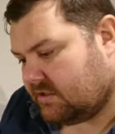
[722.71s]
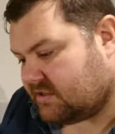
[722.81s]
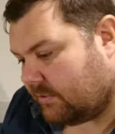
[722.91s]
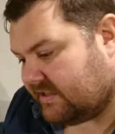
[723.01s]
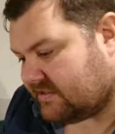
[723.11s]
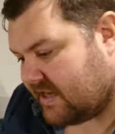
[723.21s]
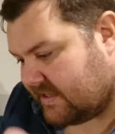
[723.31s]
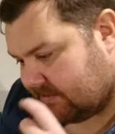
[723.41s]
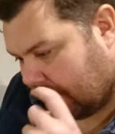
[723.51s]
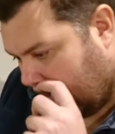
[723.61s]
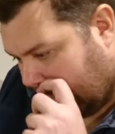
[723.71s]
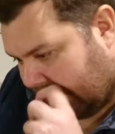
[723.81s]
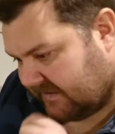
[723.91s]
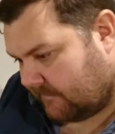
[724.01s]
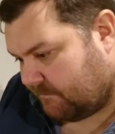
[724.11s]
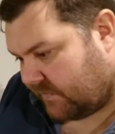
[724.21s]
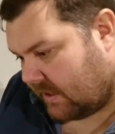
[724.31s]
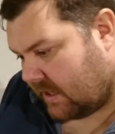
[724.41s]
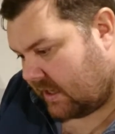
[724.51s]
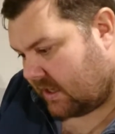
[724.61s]
So it says,
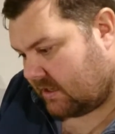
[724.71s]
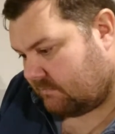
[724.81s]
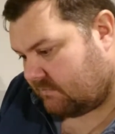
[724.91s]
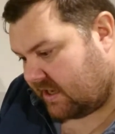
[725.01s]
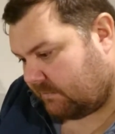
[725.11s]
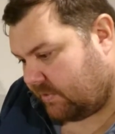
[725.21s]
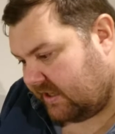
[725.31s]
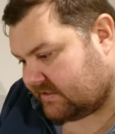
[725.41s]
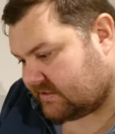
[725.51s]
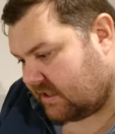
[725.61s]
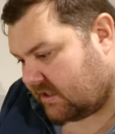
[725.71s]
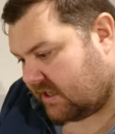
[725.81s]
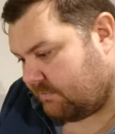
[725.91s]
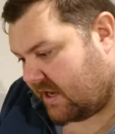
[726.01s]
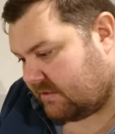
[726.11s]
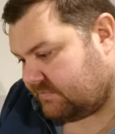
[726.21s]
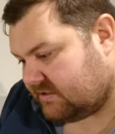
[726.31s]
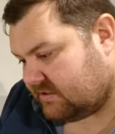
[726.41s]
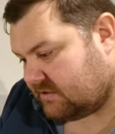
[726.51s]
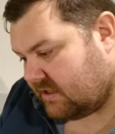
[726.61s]
make pizza,
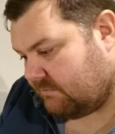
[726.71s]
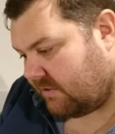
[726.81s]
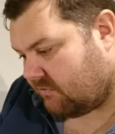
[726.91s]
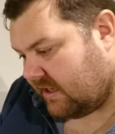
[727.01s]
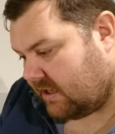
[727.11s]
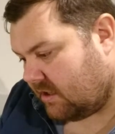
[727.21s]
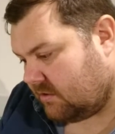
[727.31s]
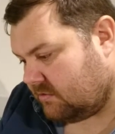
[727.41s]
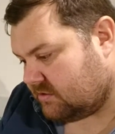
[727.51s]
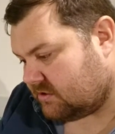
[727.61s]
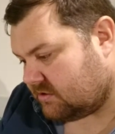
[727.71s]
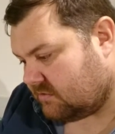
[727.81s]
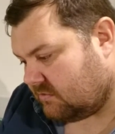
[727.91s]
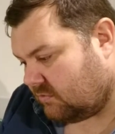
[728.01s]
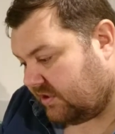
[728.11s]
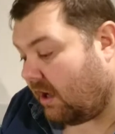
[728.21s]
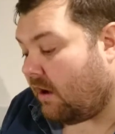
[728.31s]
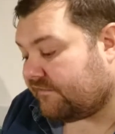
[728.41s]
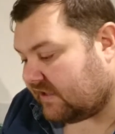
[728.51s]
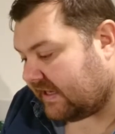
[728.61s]
kebabs and burritos with
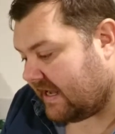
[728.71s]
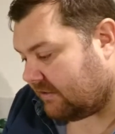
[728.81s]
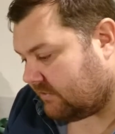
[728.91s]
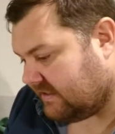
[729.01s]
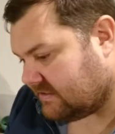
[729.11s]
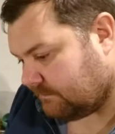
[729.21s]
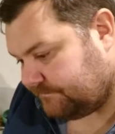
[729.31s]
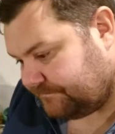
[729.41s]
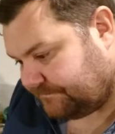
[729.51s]
half the calories.